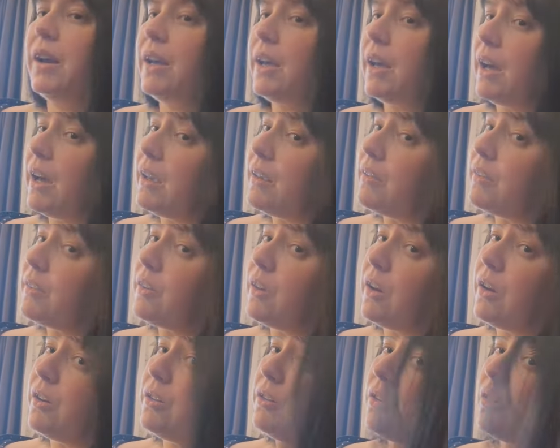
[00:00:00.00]
Okay,
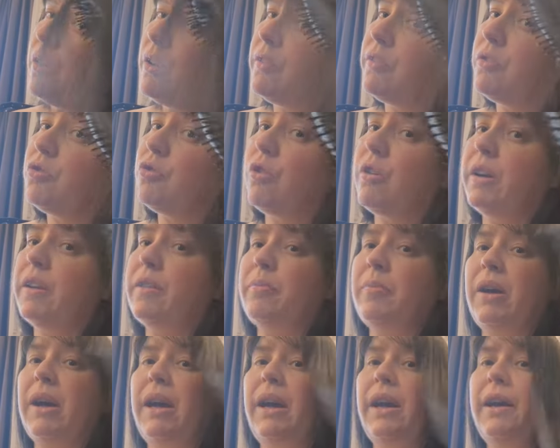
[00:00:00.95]
so I've dried
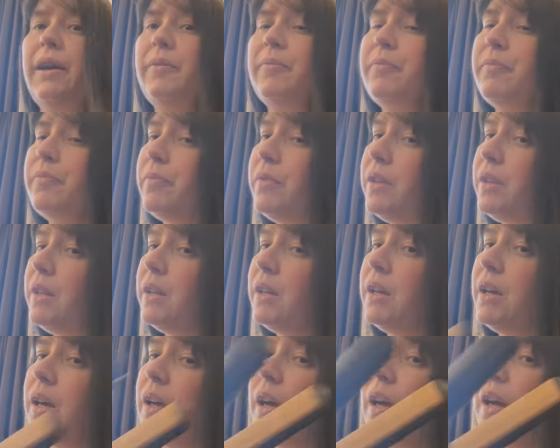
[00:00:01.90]
my hair
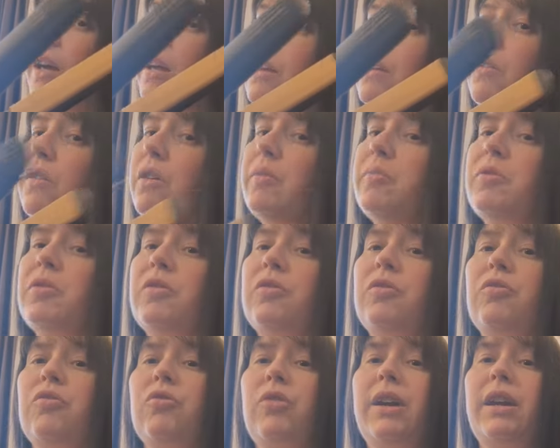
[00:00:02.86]
and I'm just
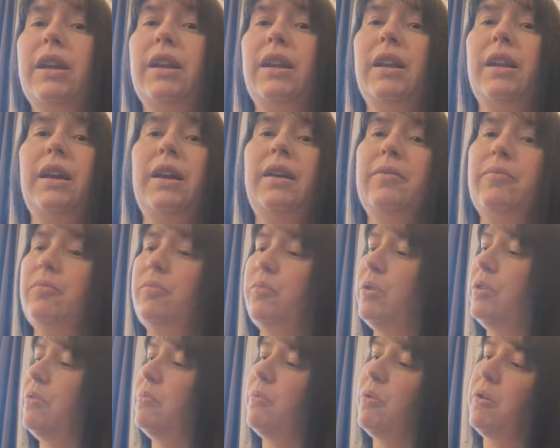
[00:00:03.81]
straightening it
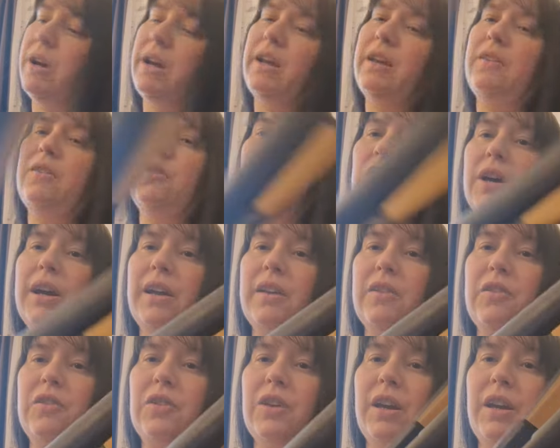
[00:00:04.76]
with my
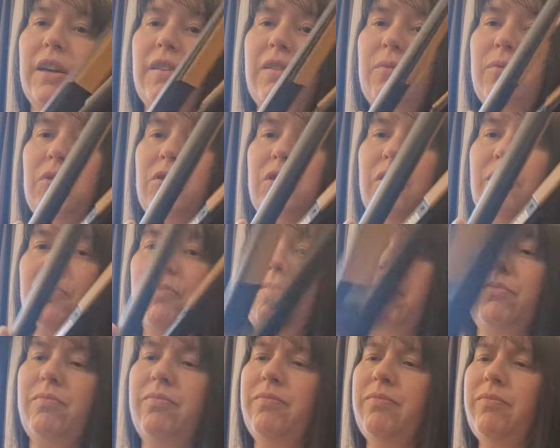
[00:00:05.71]
JHDs, which are
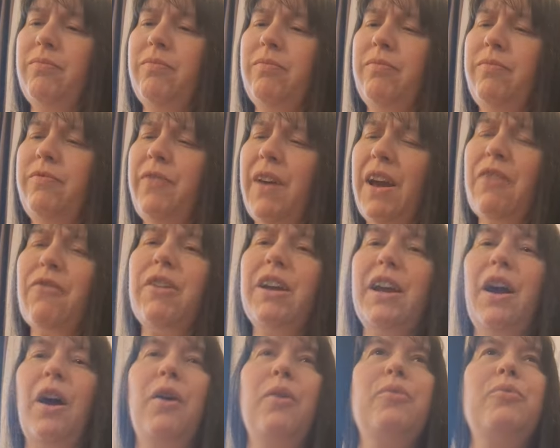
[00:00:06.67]

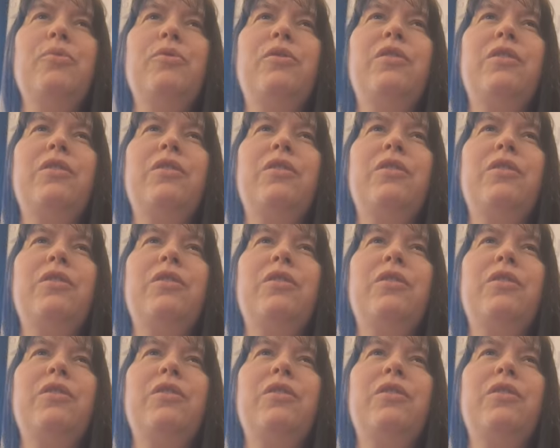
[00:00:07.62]
very old.